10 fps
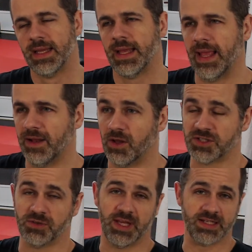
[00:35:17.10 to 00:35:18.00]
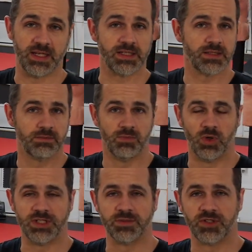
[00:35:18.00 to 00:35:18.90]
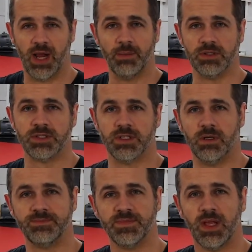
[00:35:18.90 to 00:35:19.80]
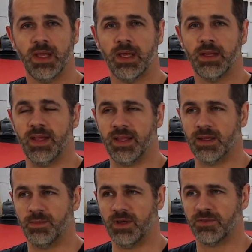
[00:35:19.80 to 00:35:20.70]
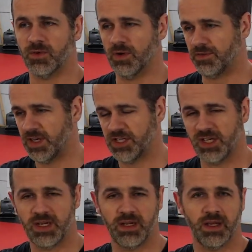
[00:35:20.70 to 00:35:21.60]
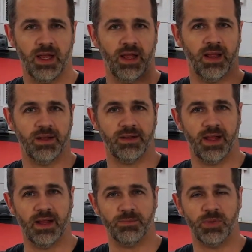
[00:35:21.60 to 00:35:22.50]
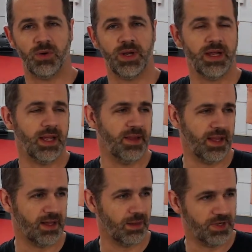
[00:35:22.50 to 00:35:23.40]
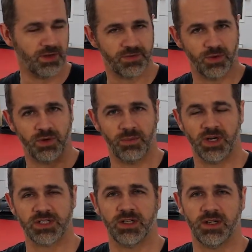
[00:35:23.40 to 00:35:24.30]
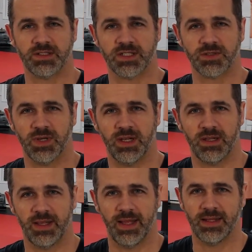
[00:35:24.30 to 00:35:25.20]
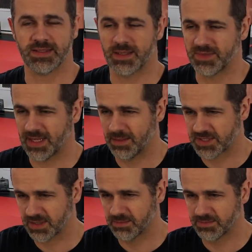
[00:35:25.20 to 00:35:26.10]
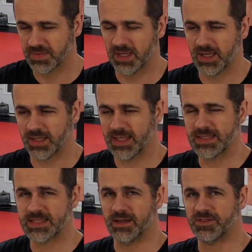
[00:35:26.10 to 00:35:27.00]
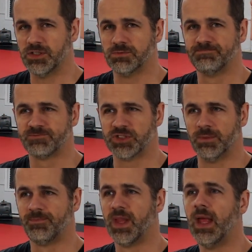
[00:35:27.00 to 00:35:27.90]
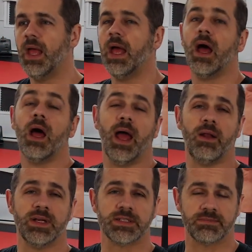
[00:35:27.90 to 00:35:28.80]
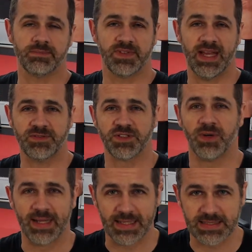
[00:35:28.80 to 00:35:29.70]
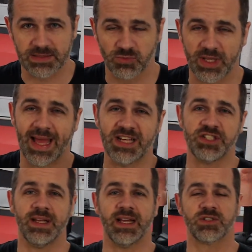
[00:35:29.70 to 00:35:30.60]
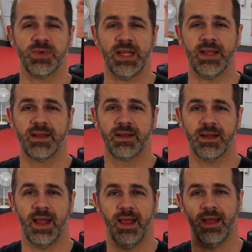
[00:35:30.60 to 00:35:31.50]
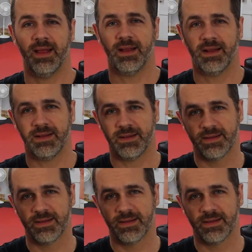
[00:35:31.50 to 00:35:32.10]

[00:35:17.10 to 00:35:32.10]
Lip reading: and also gets us more subscribers. So they can come here for fishing and boating, and they can come here for martial arts as well, and sometimes some kid stuff too. So anyways, thanks for joining us. We'll catch you next week, and